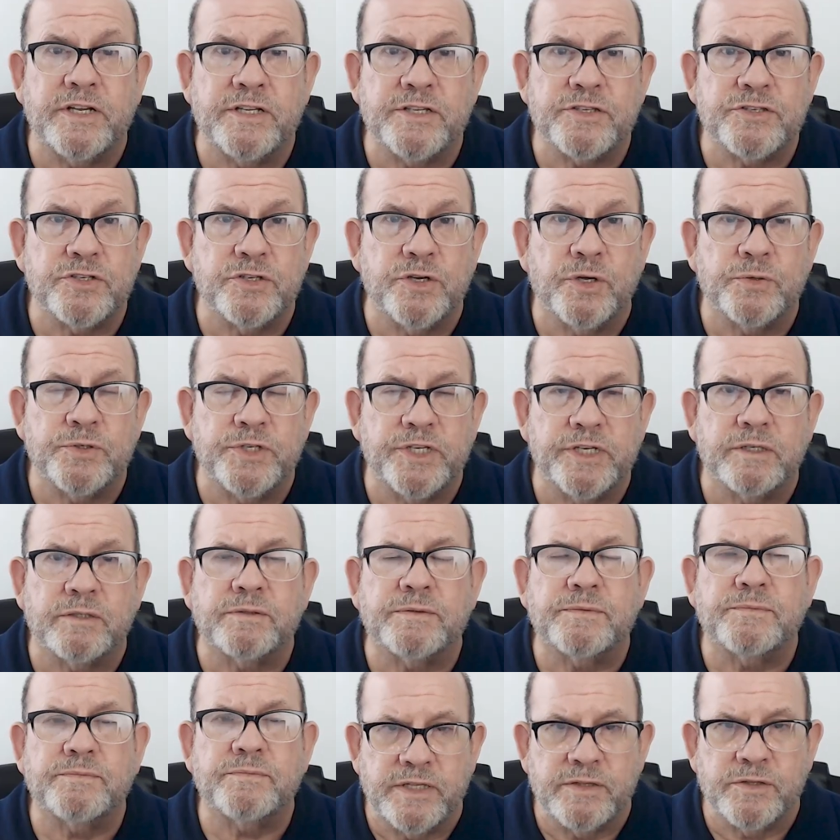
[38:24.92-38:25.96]
then it's no
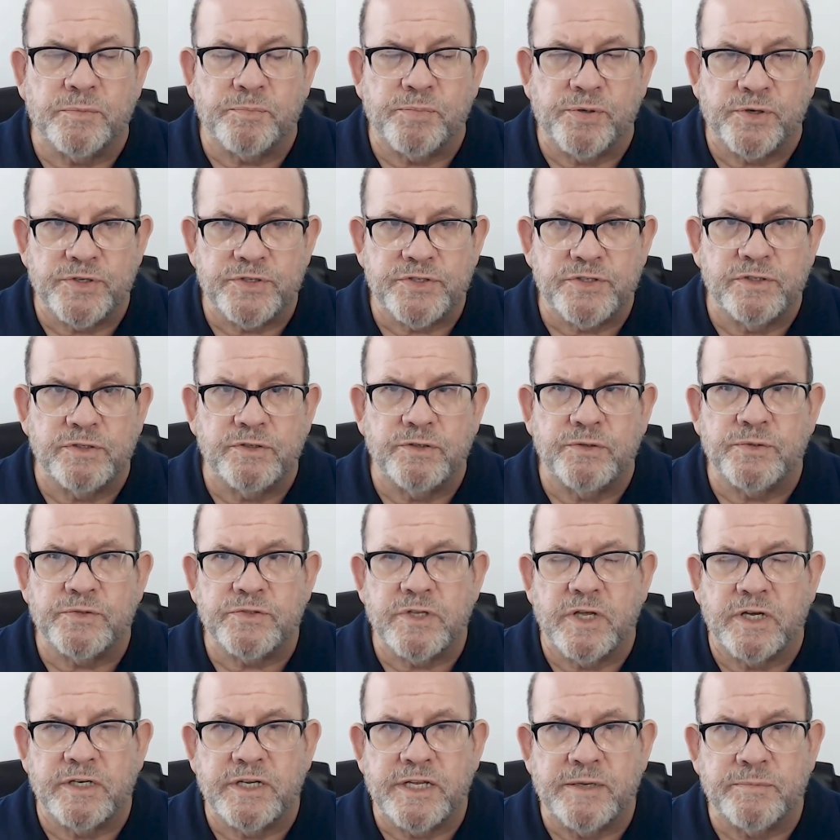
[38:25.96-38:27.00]
deal. Then the person
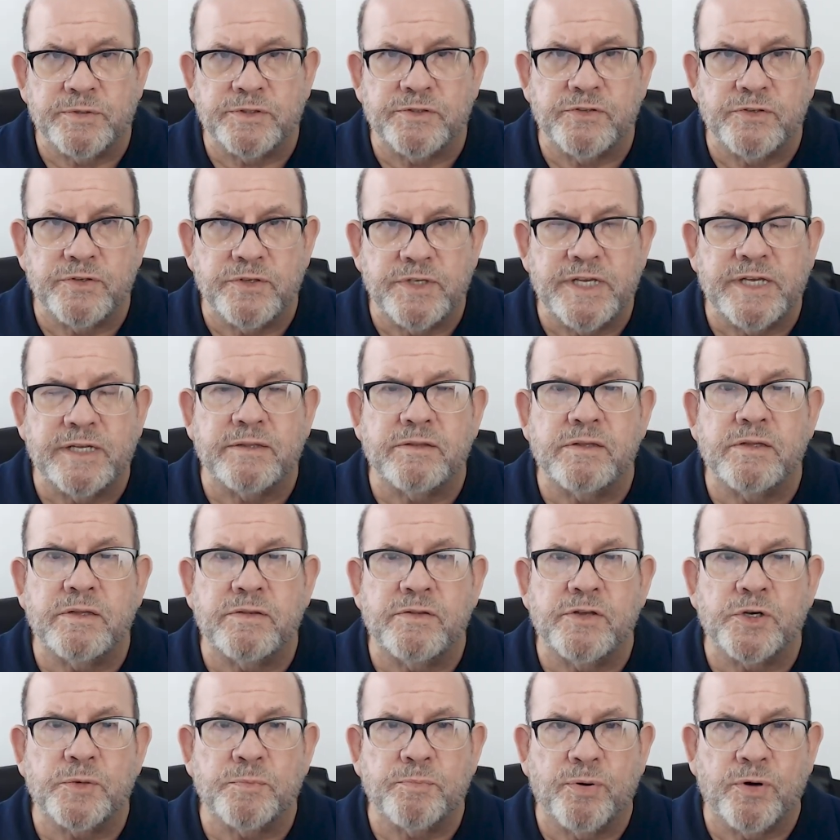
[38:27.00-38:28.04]
who's not able to get
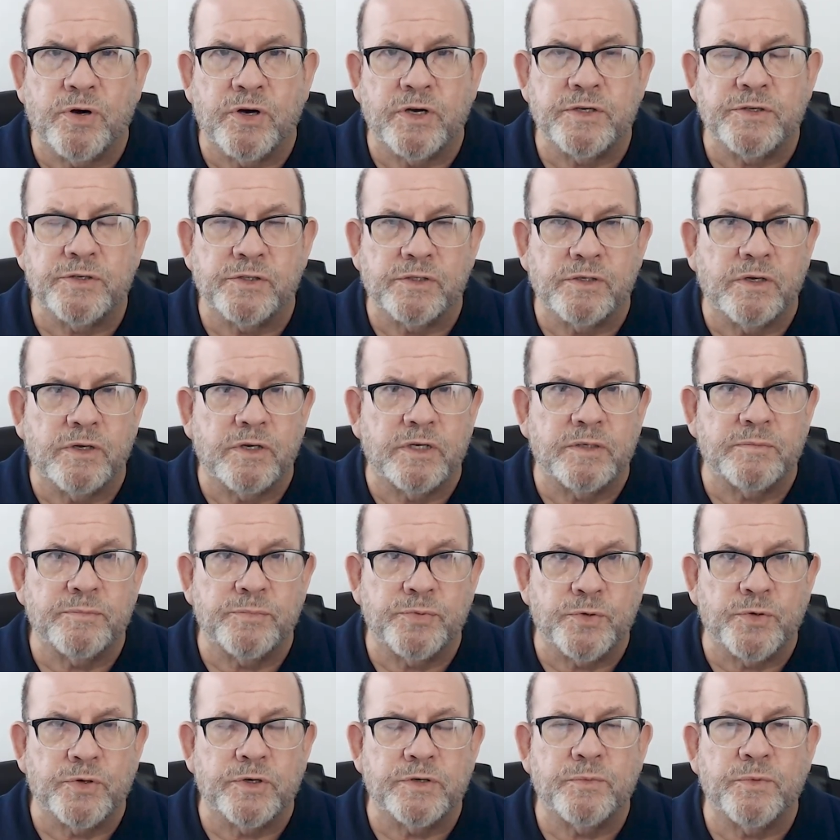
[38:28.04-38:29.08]
their partner on
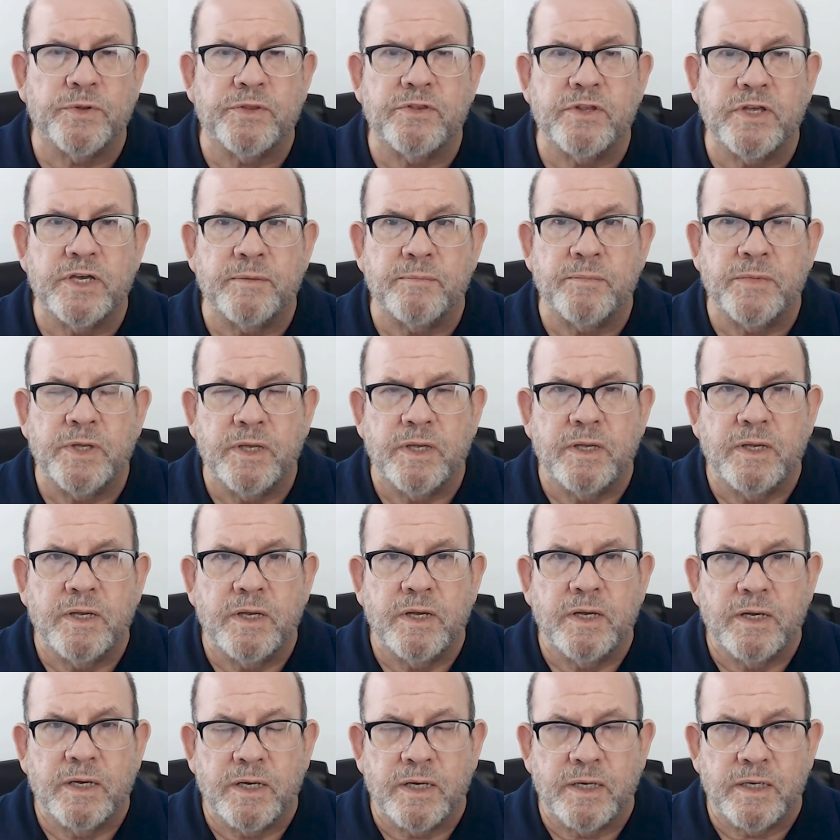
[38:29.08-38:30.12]
board with them
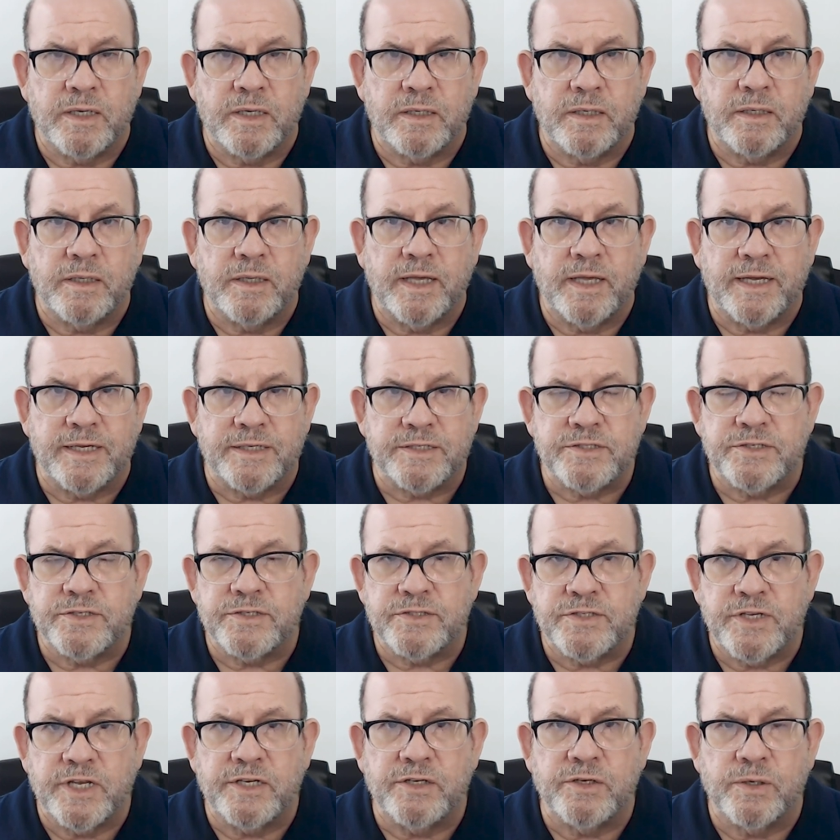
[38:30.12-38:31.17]
uh, has to
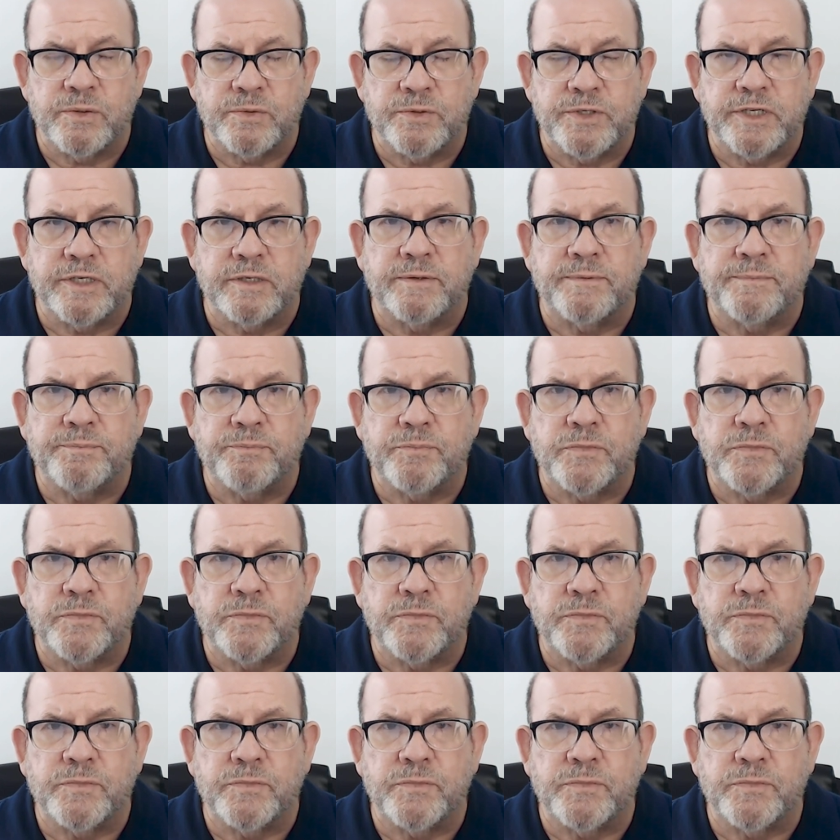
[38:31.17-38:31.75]
say no deal.